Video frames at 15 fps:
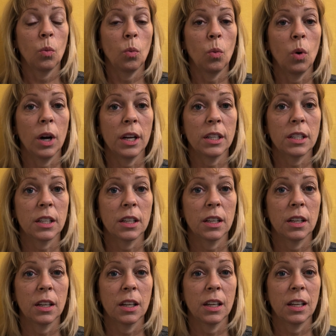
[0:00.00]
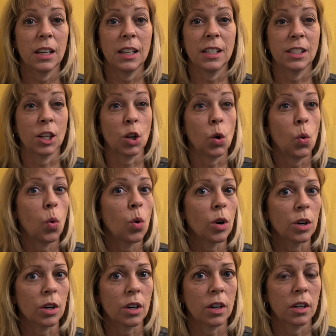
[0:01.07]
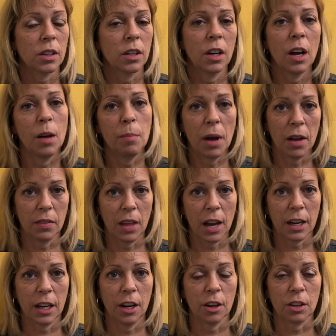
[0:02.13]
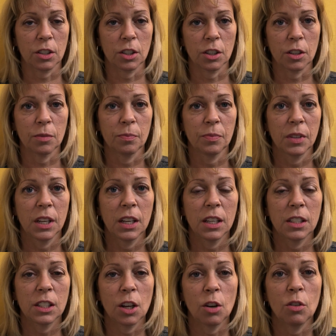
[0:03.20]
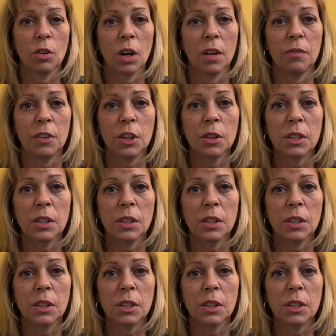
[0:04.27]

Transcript: What is a quirk about that character? So a few